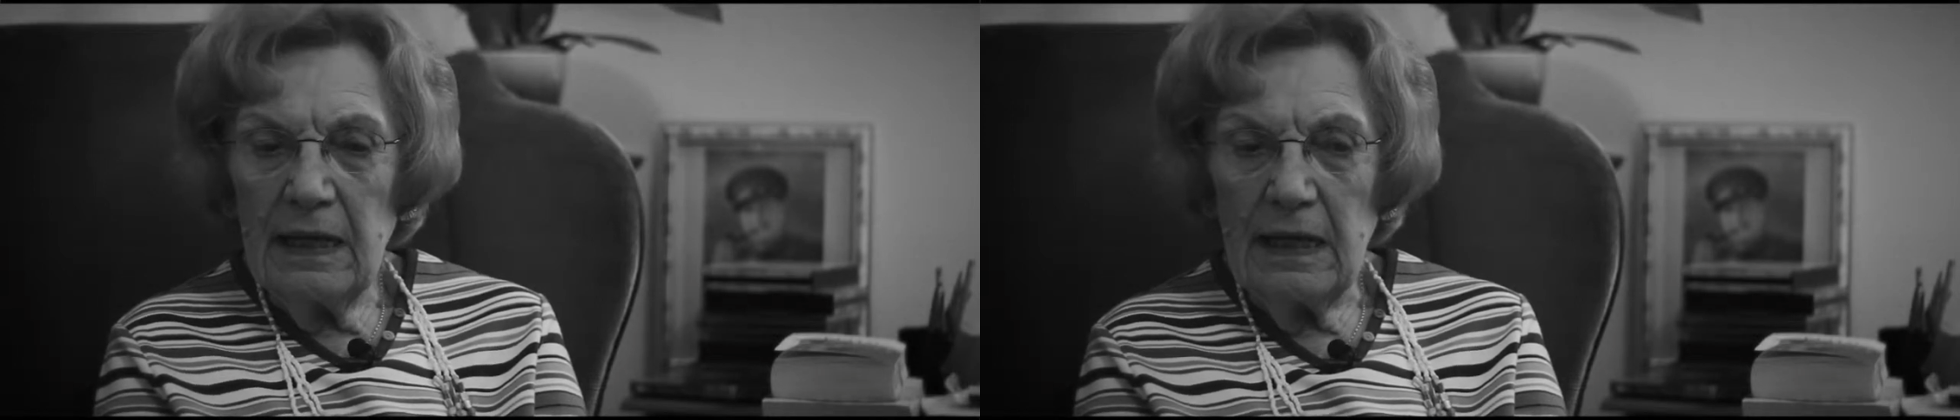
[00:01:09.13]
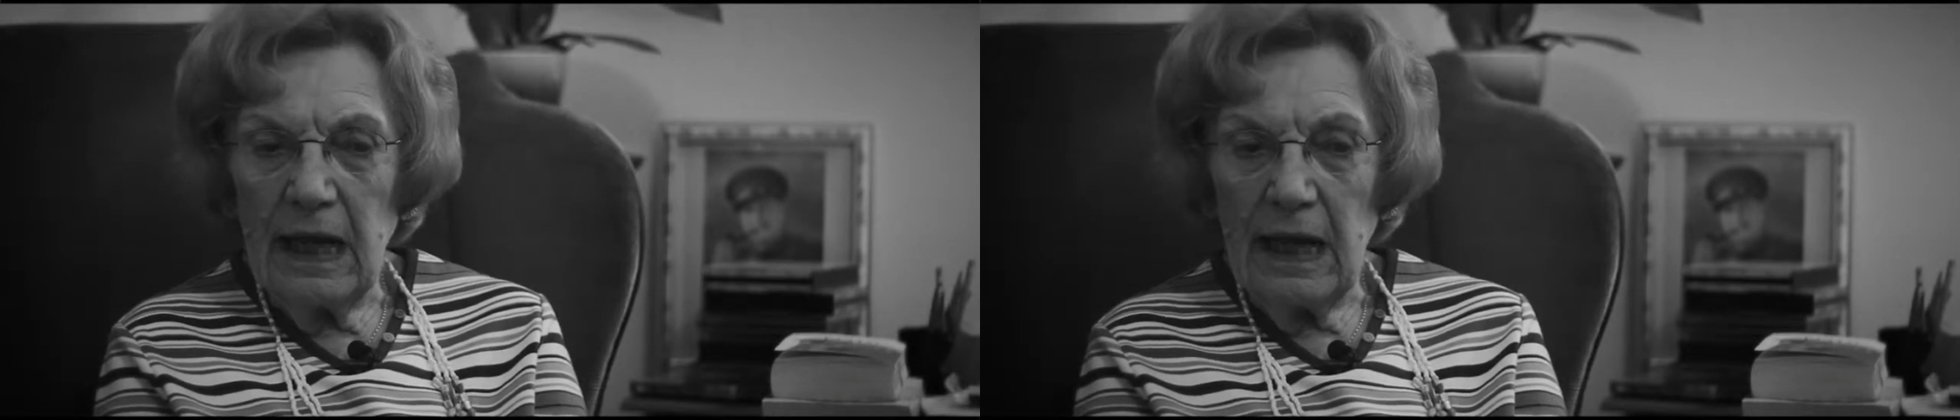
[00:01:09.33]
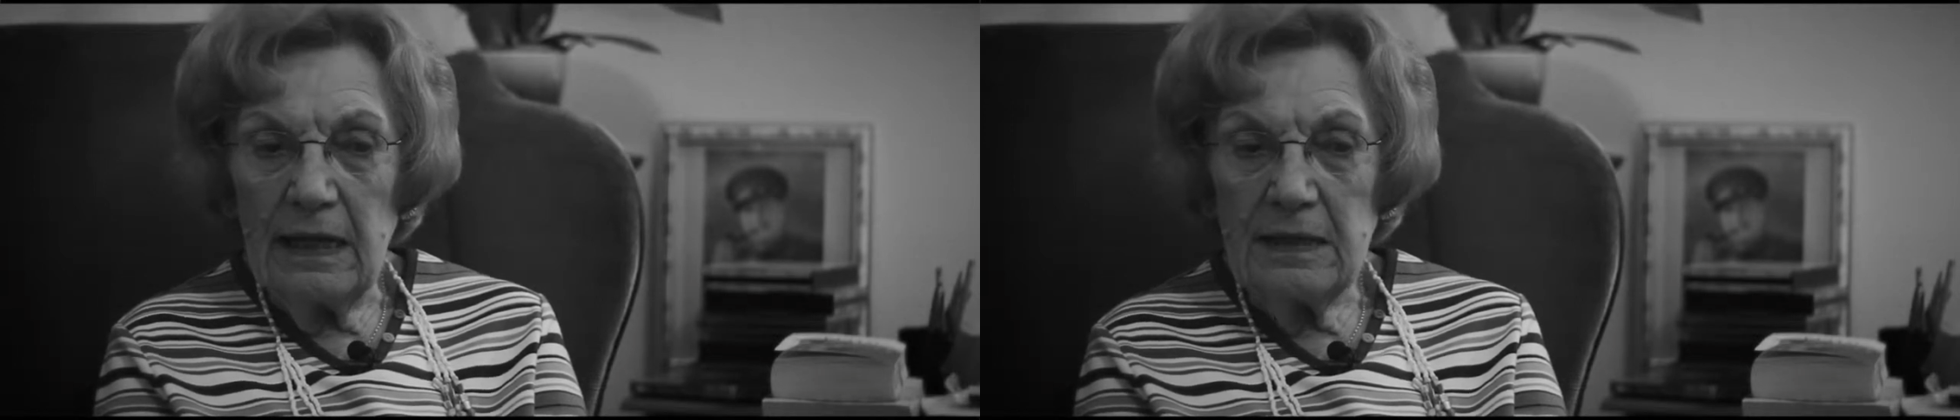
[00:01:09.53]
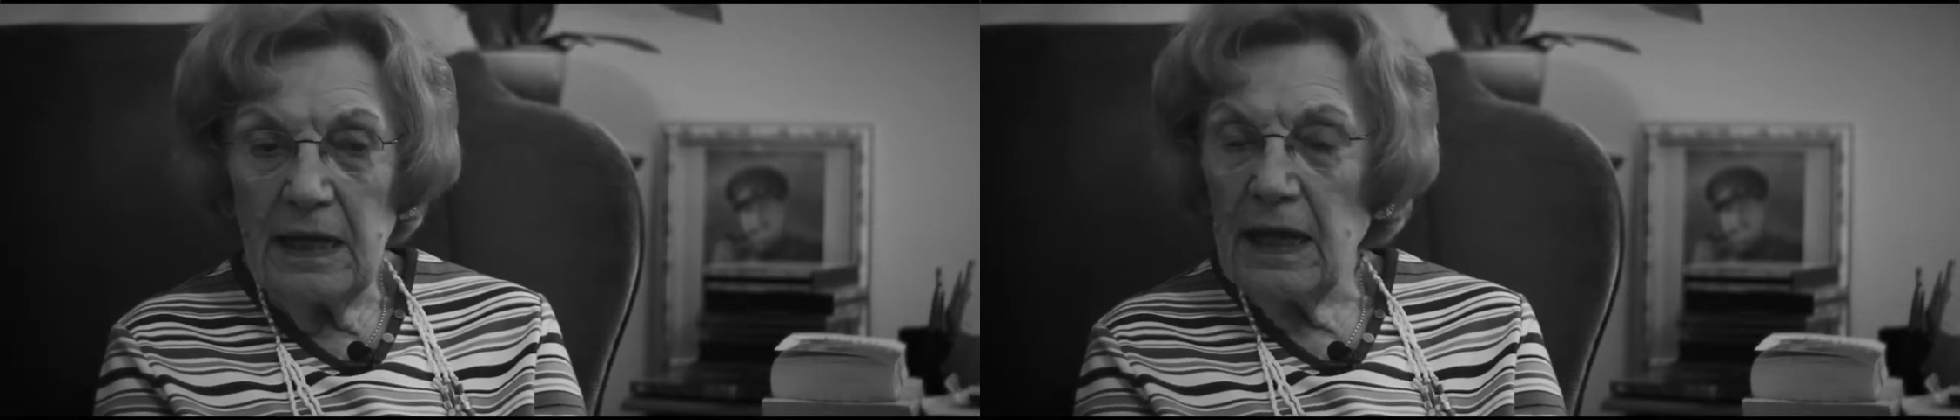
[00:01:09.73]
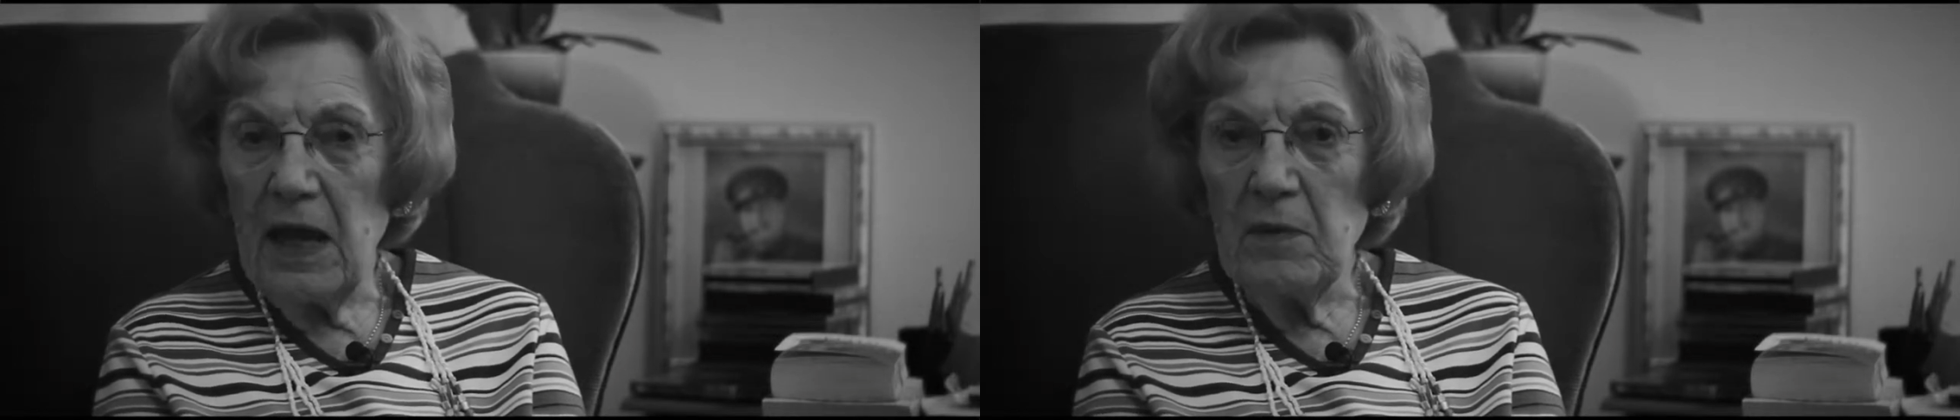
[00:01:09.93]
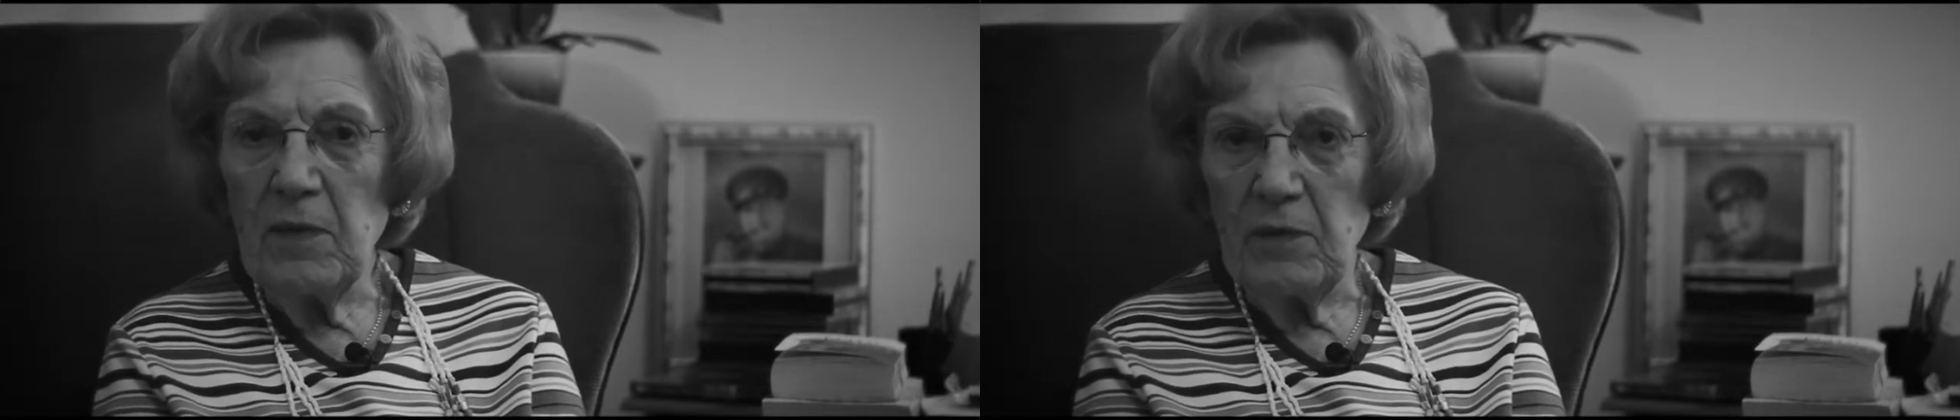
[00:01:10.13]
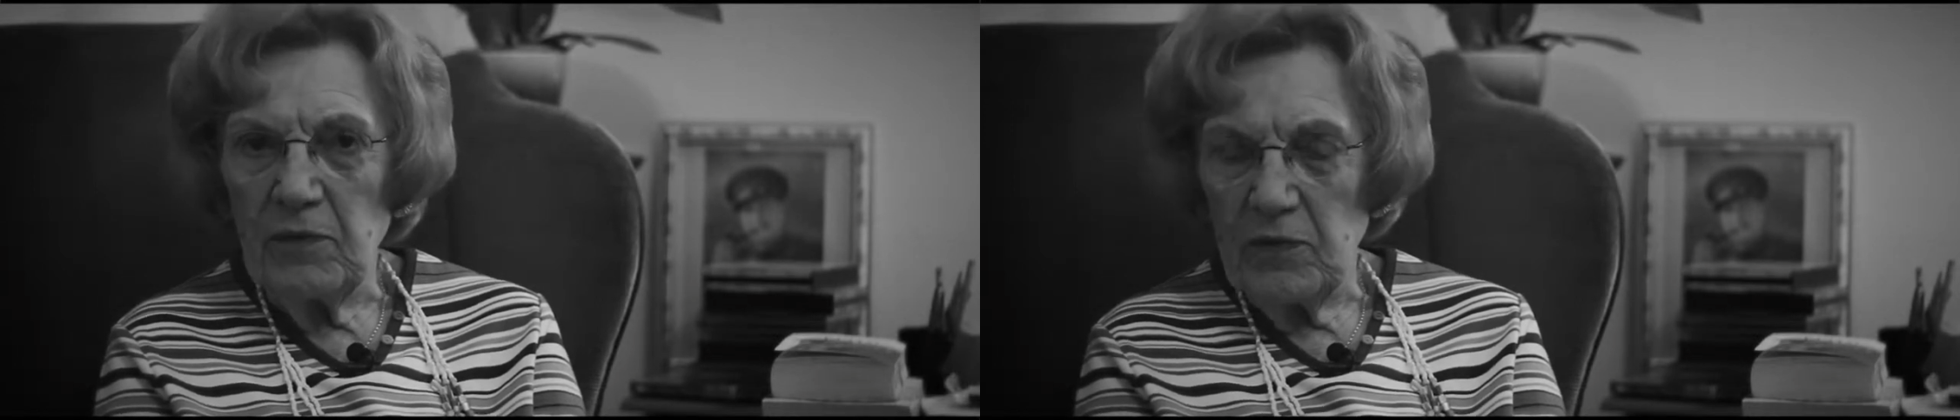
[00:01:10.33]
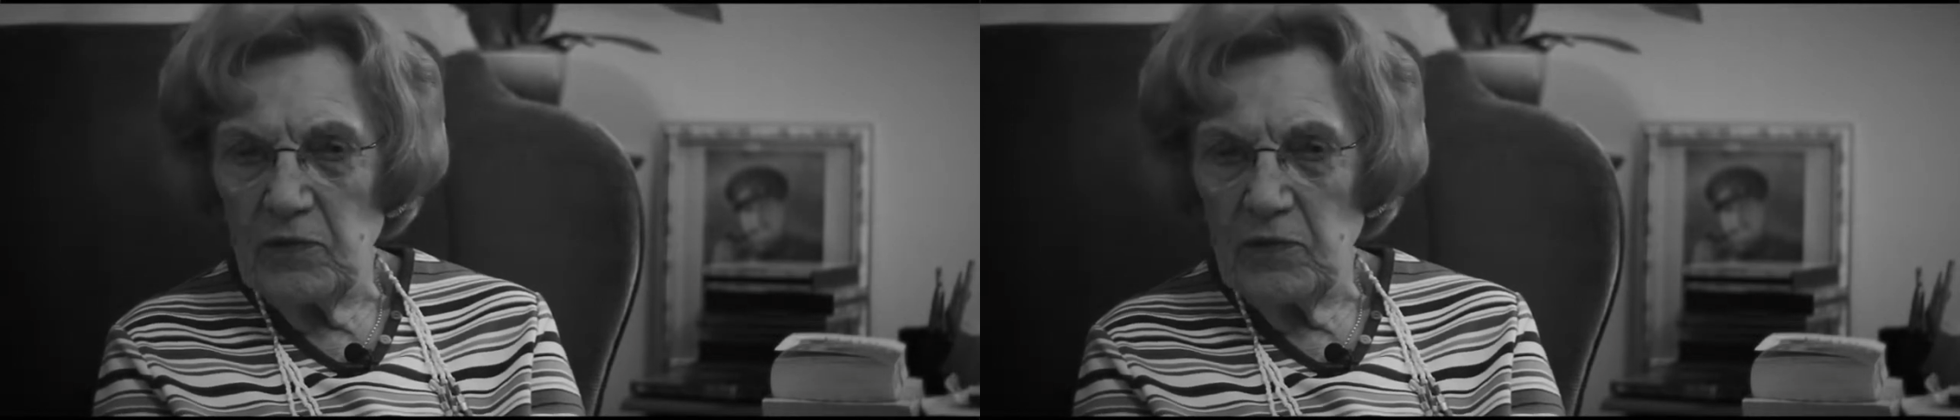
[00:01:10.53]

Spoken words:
night, I came off the